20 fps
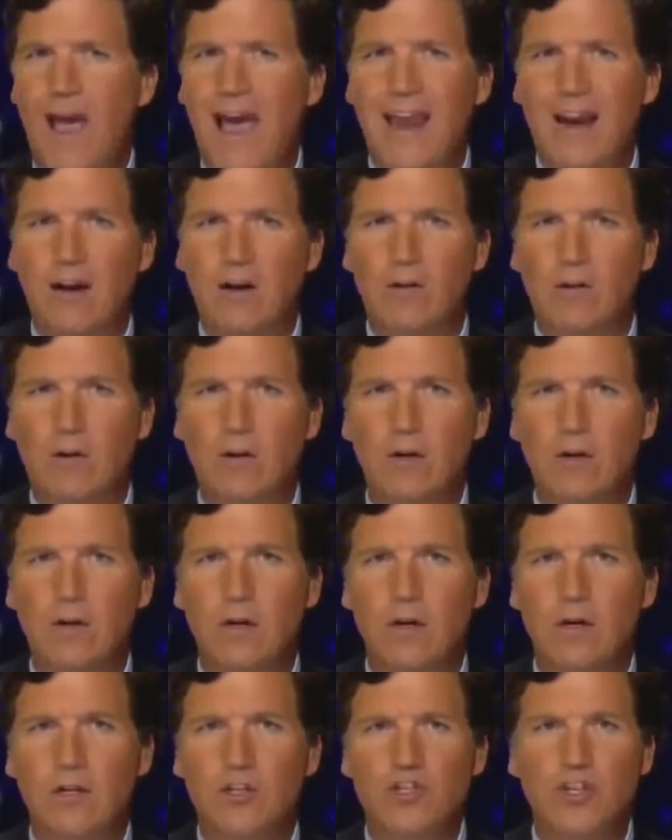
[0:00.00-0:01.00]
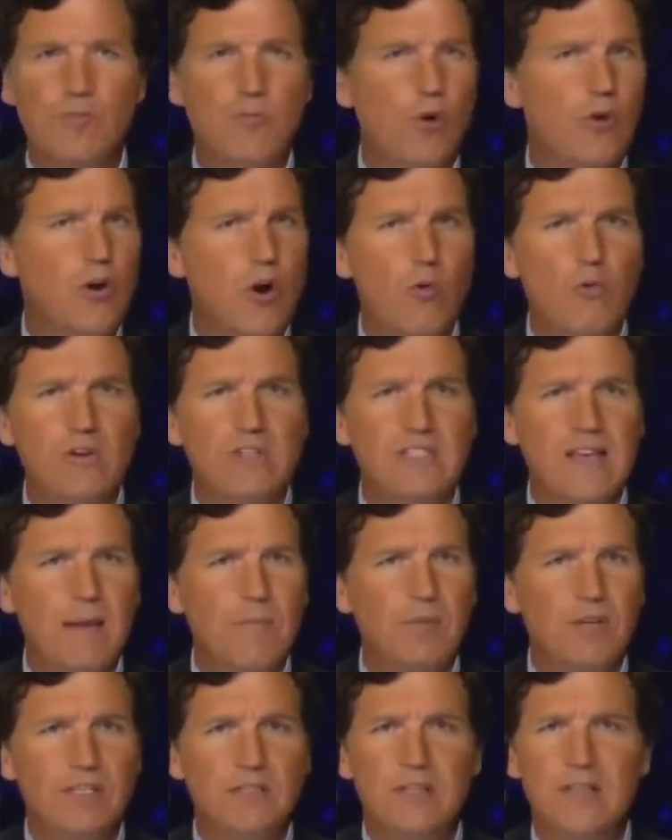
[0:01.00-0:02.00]
radical. She bore no
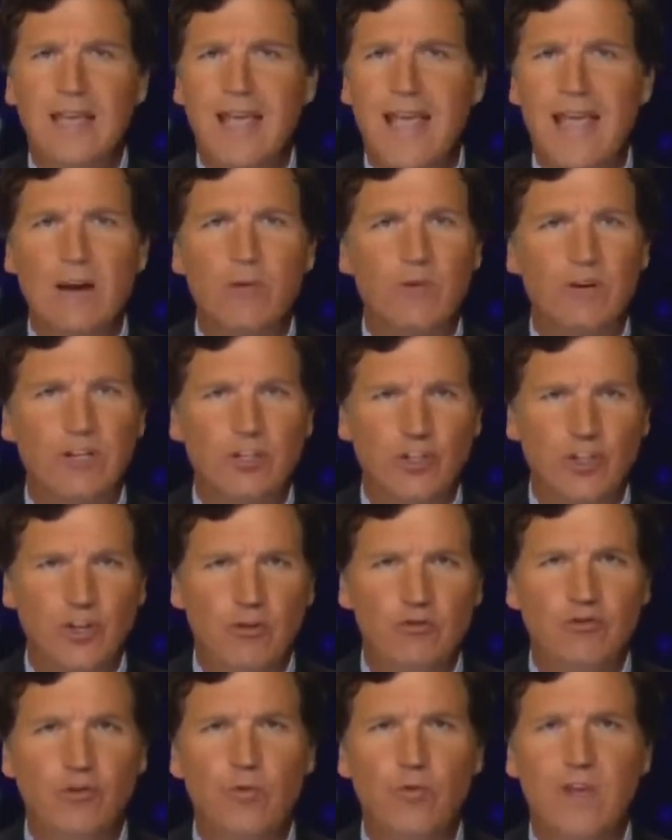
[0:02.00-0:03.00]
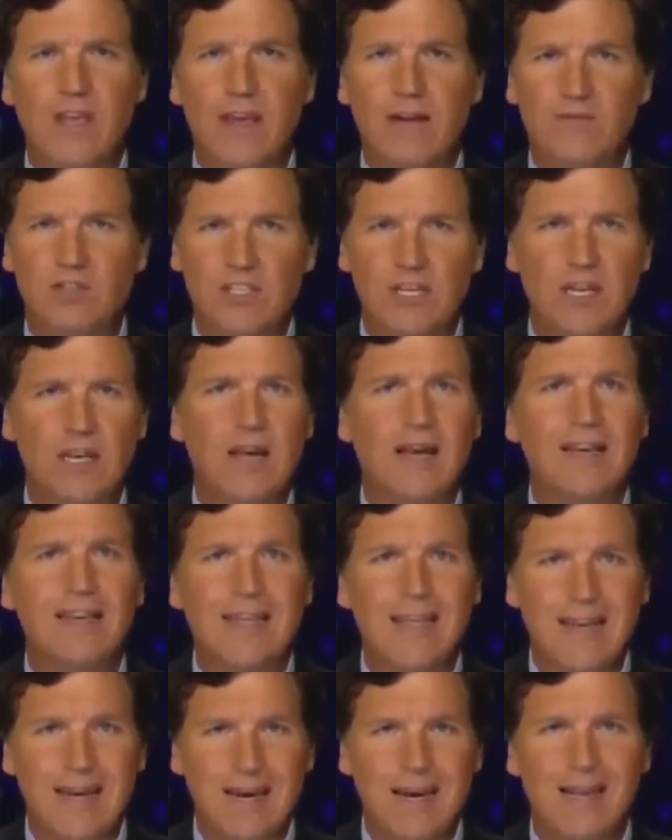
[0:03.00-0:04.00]
resemblance to the angry children we have seen
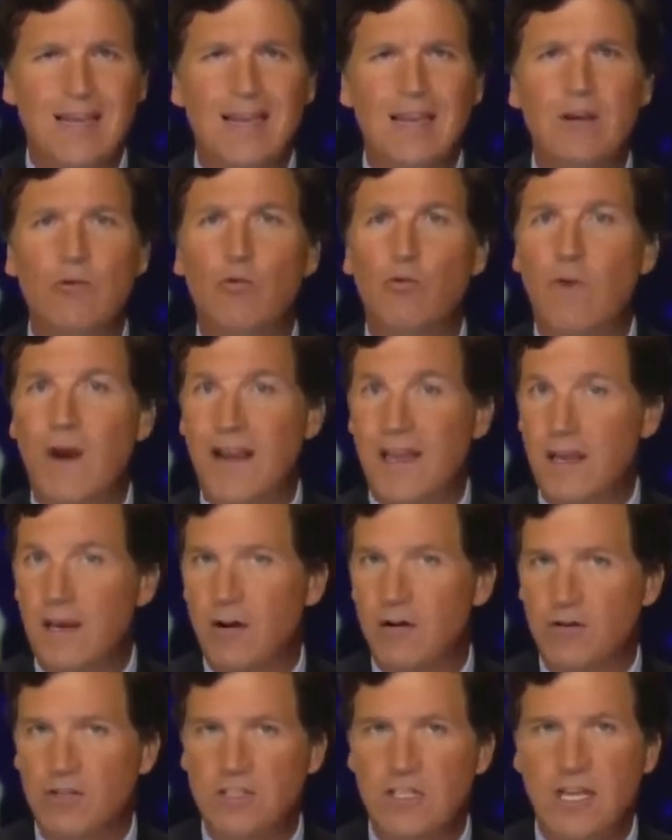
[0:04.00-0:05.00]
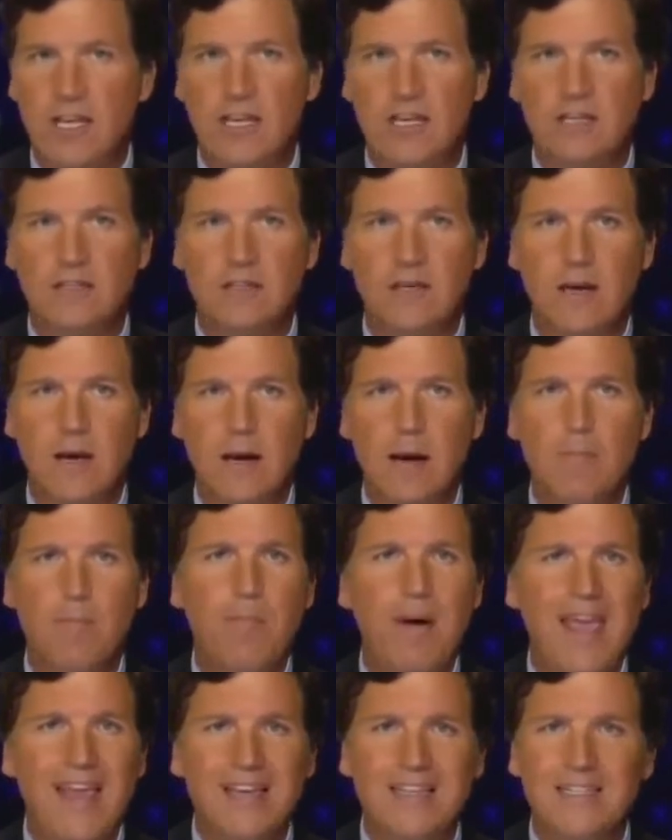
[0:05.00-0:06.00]
again and again wrecking our cities.
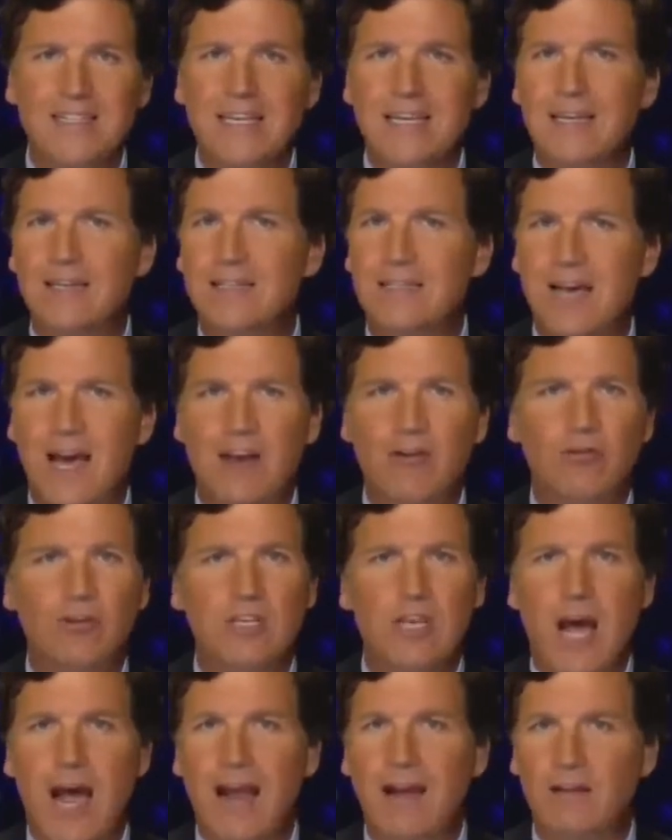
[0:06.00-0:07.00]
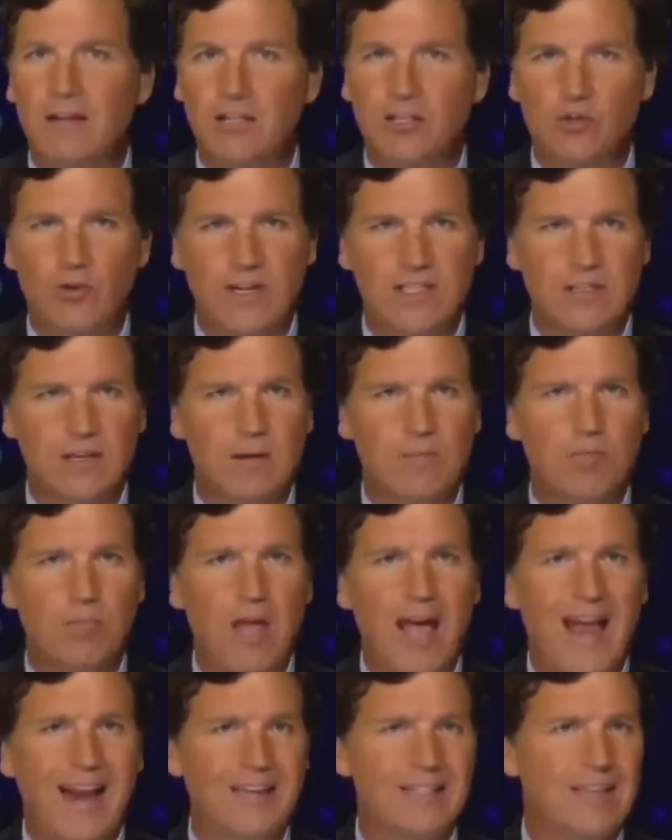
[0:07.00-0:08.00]
Pasty, entitled nihilists dressed in
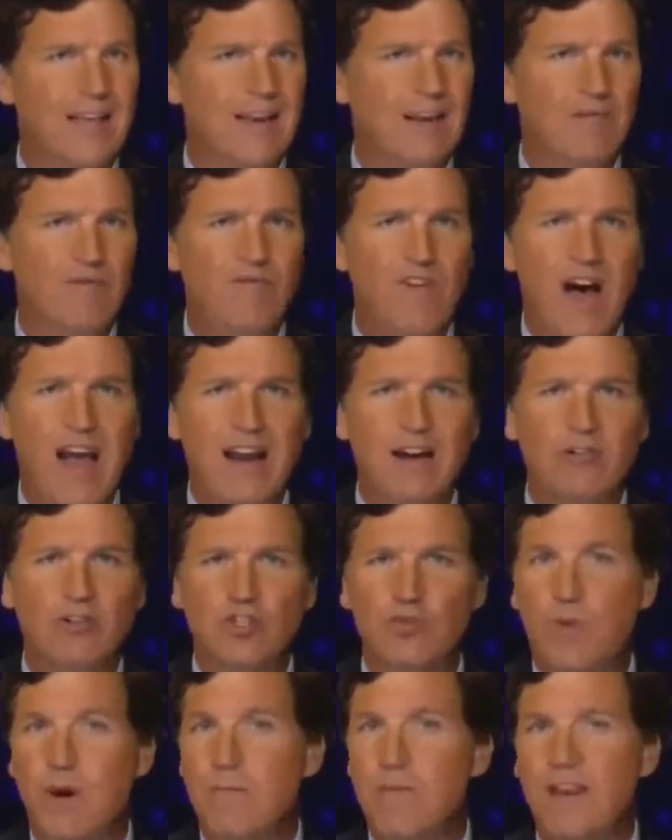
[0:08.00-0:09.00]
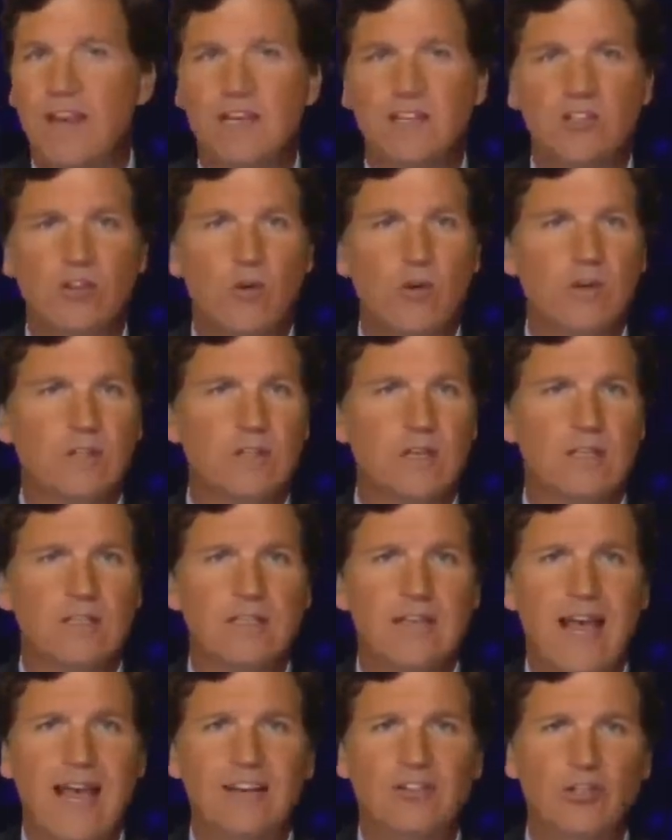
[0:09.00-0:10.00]
black, setting fires, spray-painting slogans
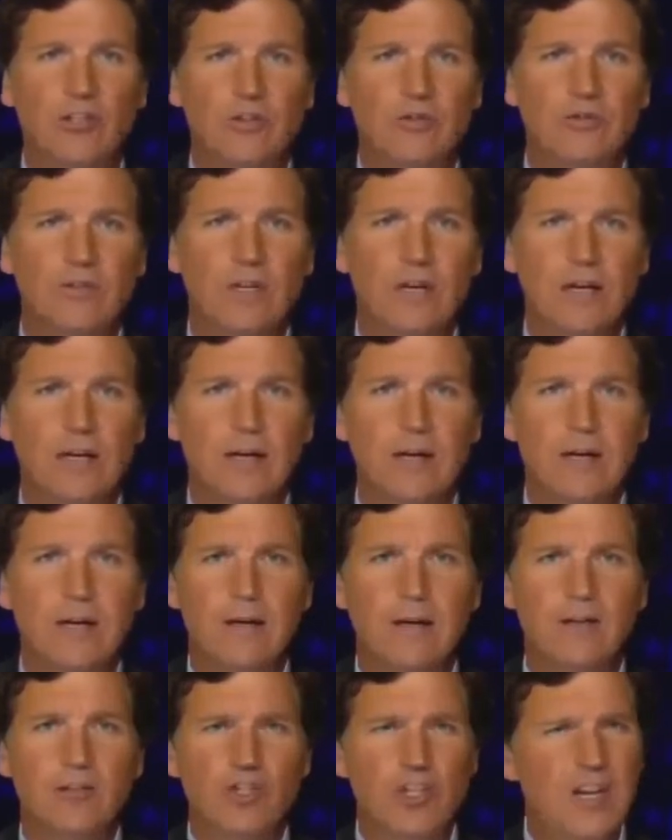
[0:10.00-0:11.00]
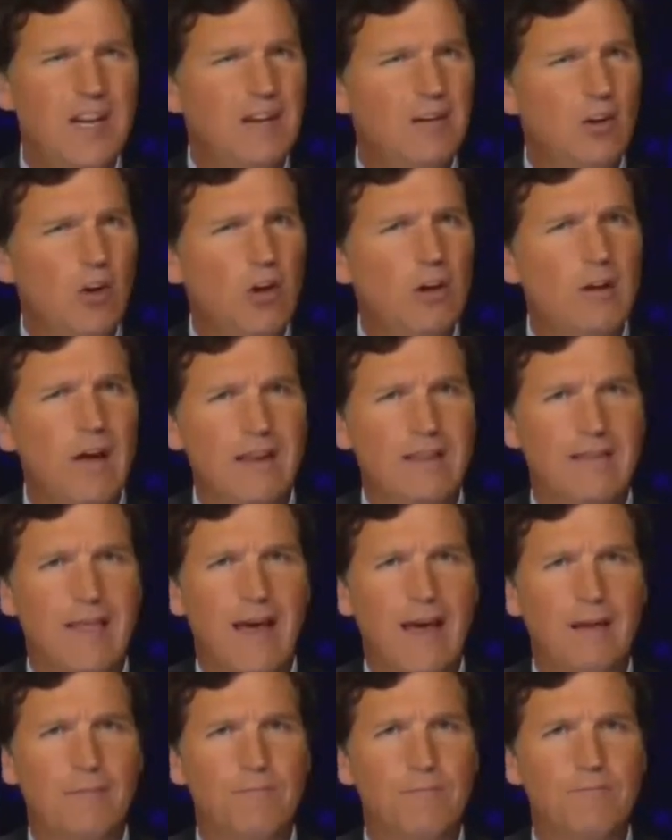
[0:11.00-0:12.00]
on statues. She didn't look like
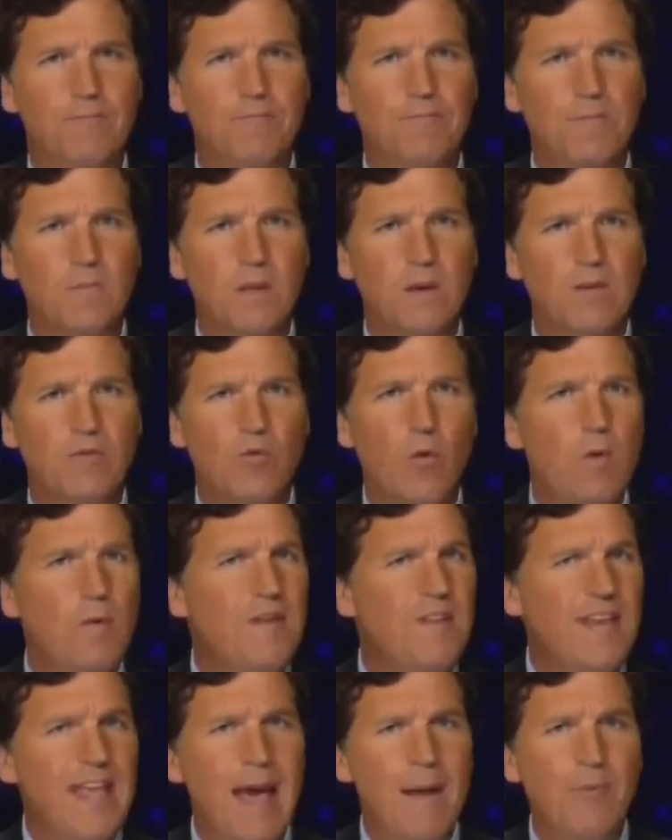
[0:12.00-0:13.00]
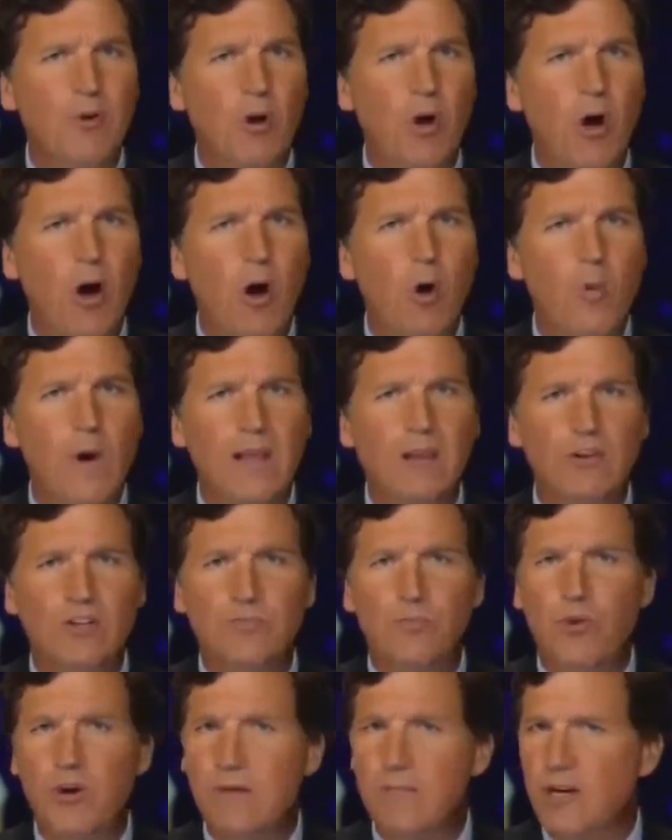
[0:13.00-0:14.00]
that. The woman in the Capitol hallway
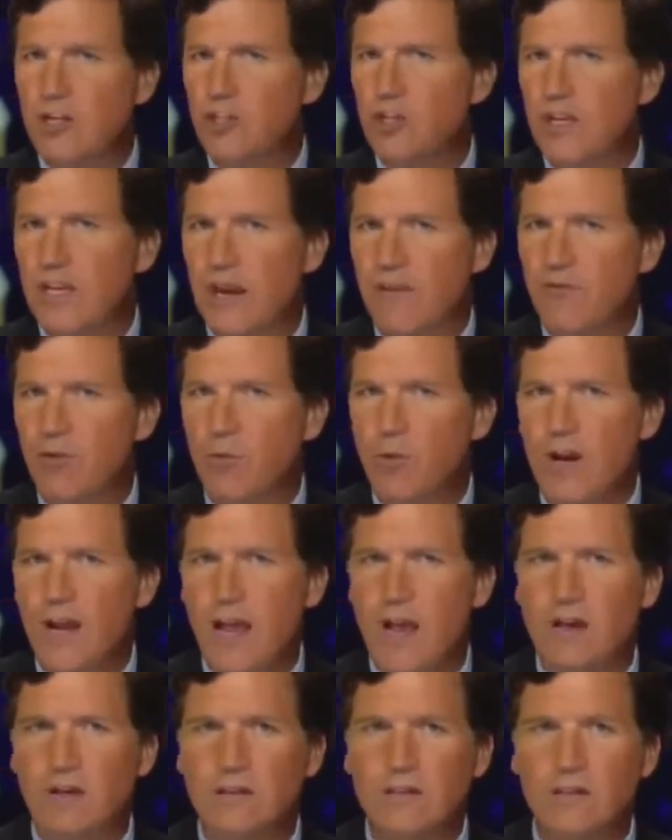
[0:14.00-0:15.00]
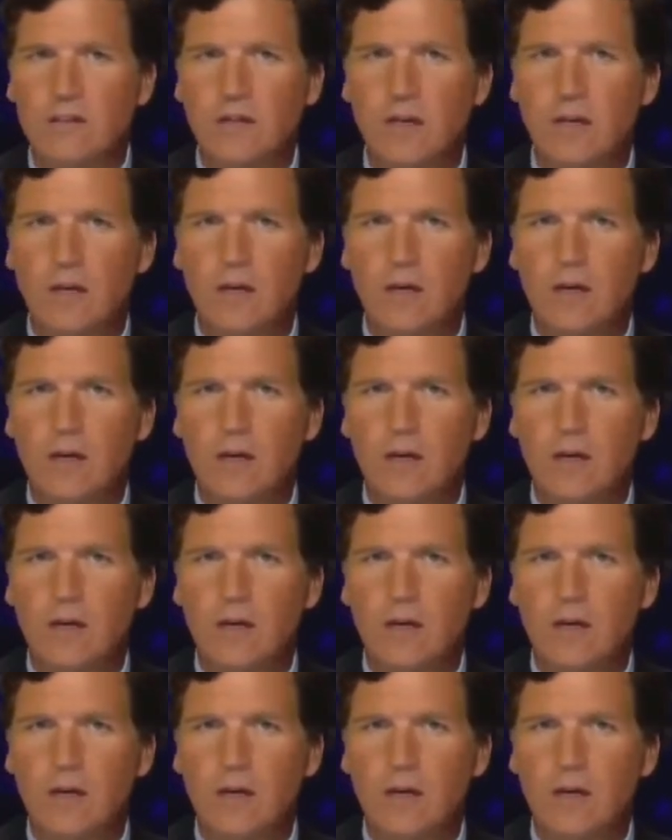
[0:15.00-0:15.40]
looked pretty much like everyone else.